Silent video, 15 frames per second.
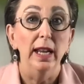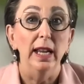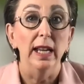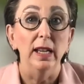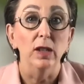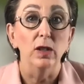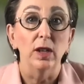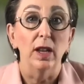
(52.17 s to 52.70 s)

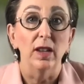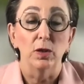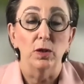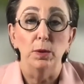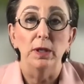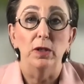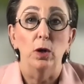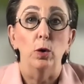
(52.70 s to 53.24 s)
is as a
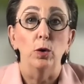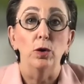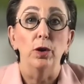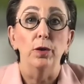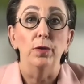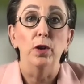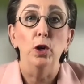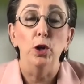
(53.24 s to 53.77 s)
result
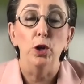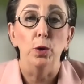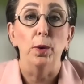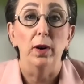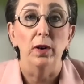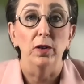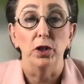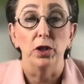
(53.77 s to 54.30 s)
of who you
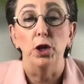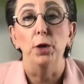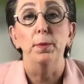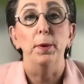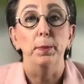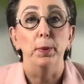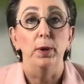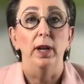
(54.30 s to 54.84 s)
are as a
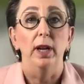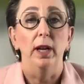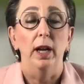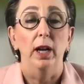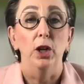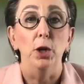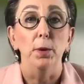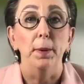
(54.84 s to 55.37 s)

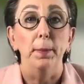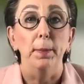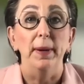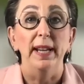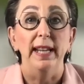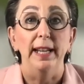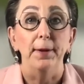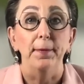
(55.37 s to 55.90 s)
human
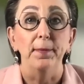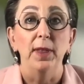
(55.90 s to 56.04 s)
being.